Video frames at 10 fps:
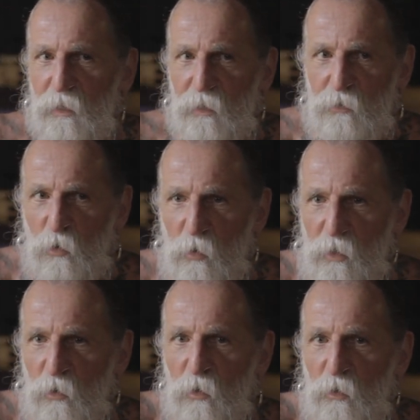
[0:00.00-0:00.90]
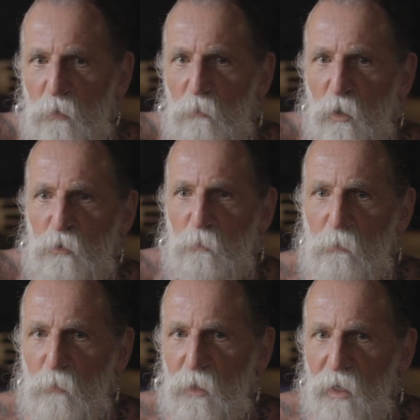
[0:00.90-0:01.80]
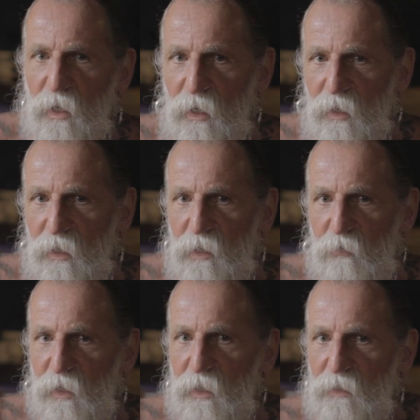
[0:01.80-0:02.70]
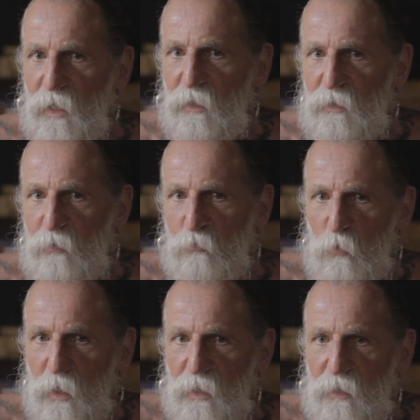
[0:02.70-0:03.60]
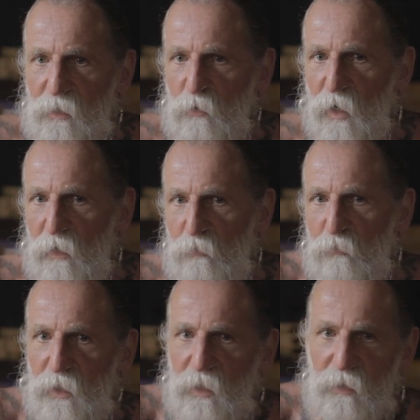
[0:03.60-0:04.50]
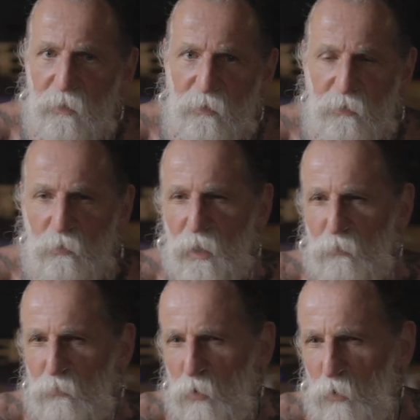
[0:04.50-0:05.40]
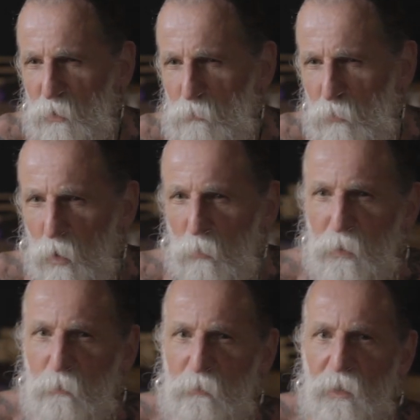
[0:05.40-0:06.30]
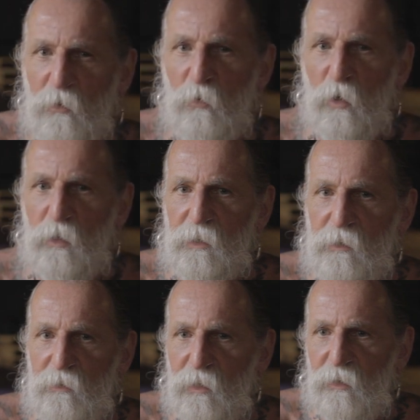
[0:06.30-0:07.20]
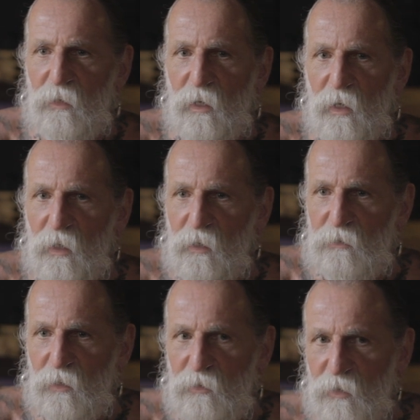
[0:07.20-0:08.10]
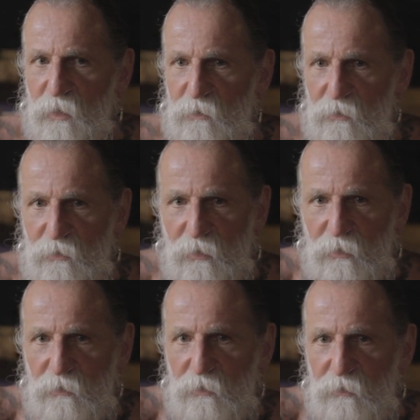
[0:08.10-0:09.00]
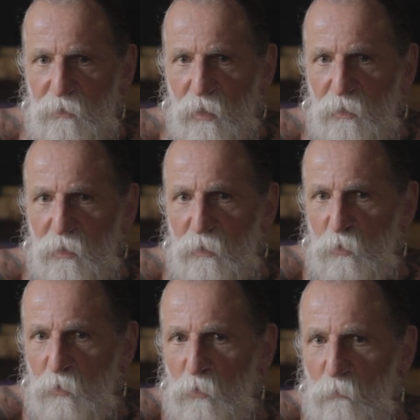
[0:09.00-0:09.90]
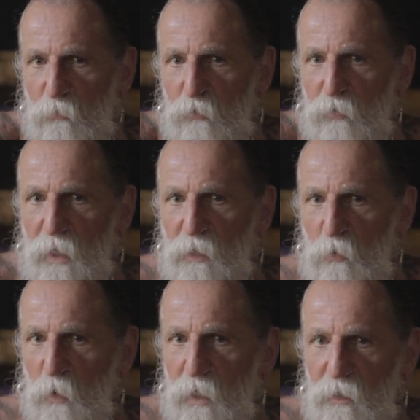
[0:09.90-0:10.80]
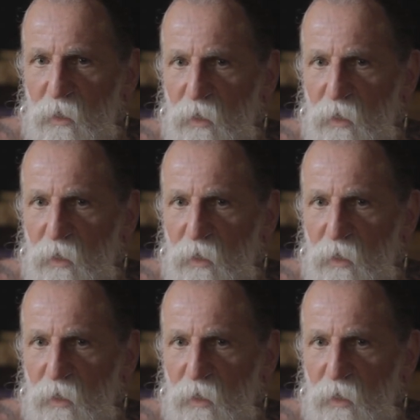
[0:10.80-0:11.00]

is going on in most people in a very negative way. You have fears, you have all these problems and worries and such things. This started to fade away.